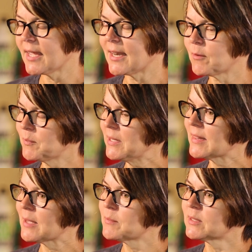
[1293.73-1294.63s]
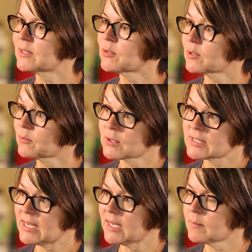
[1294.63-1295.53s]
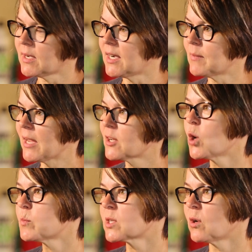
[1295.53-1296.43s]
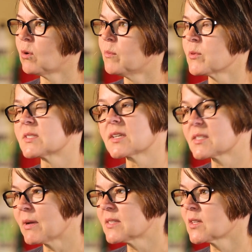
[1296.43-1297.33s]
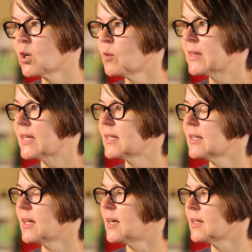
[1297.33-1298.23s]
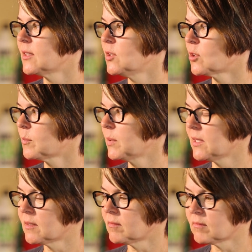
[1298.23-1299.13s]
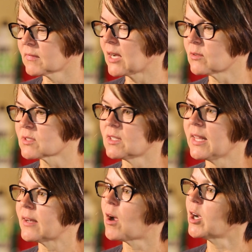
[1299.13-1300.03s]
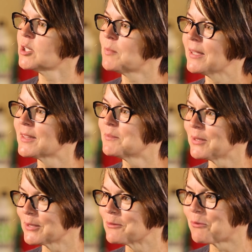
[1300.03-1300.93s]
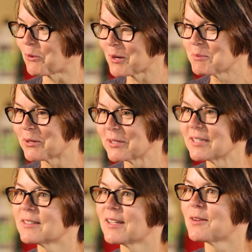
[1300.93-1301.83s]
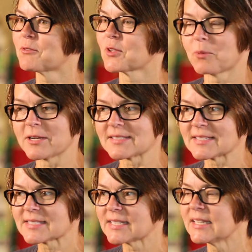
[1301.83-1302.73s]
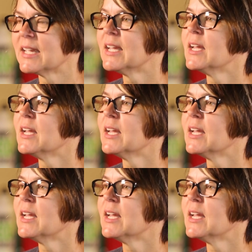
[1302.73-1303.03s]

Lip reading: And I will be in that building for the first time. I had hoped to go almost 6 months ago, but then the European Council had occupied the building for a period for their presidency.